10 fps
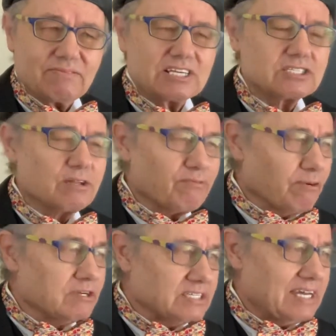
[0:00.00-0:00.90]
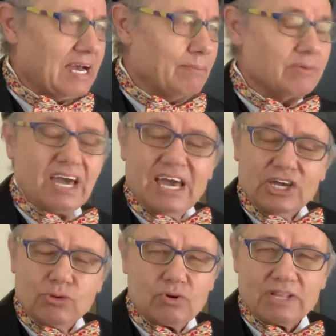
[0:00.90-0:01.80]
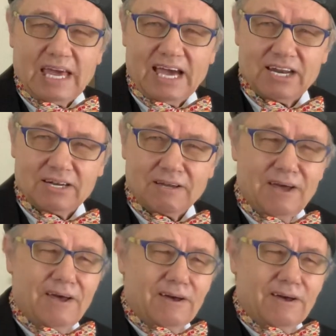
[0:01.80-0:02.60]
That's the first time you really had a